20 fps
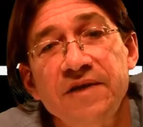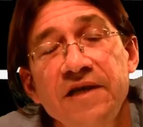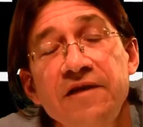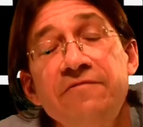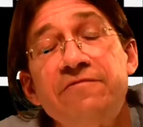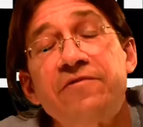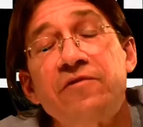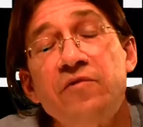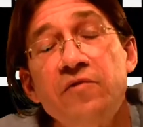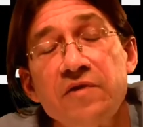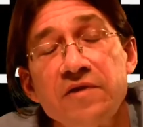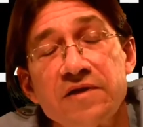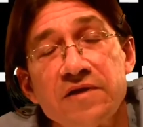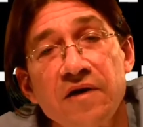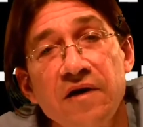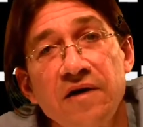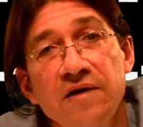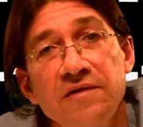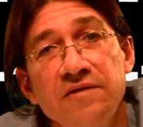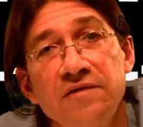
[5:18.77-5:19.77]
influence
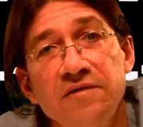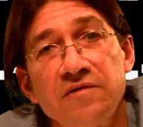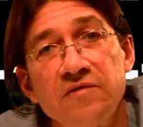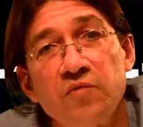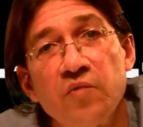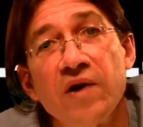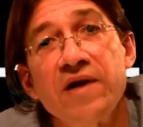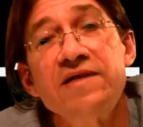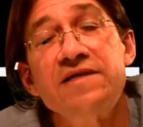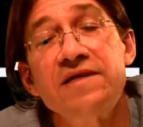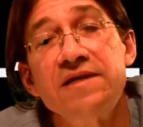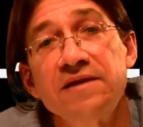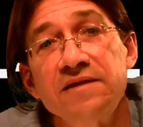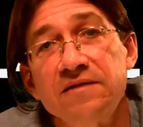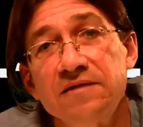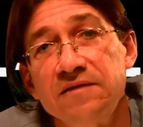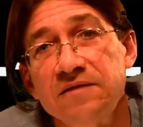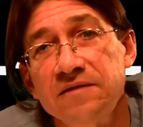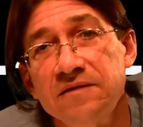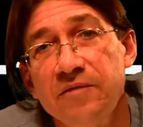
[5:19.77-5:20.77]
on
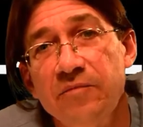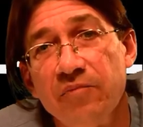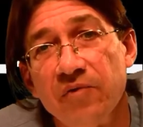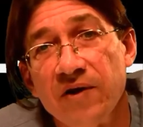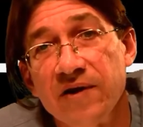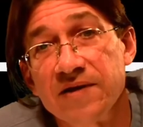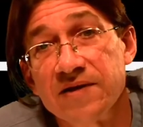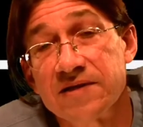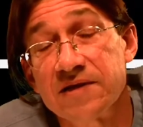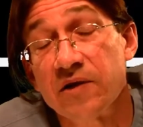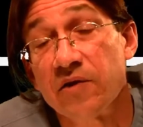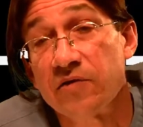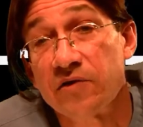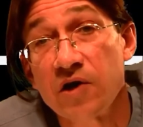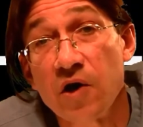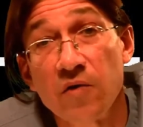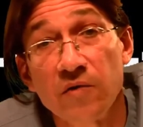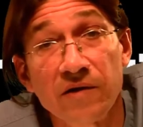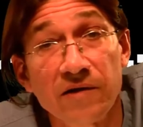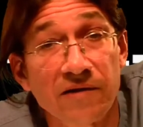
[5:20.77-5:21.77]
raising the brain
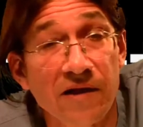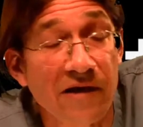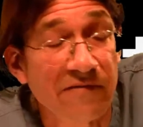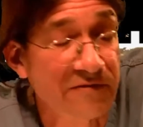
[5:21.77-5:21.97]
serotonin